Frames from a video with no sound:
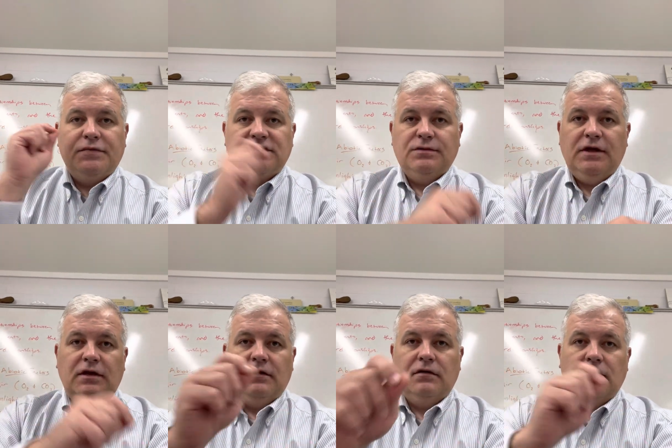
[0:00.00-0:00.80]

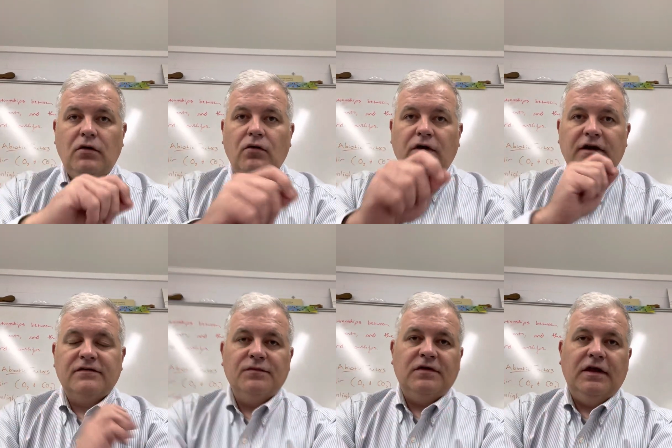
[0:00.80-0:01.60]
between
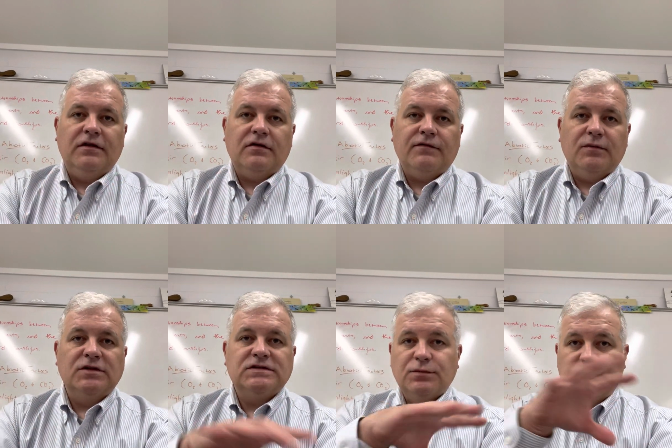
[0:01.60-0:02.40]
organisms and their
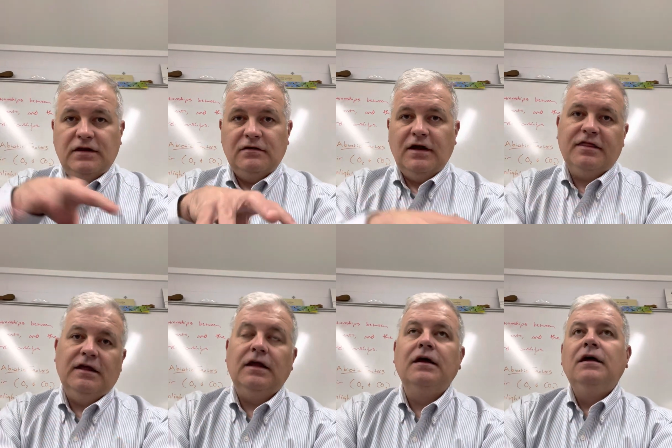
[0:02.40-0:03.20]
environments within a thing.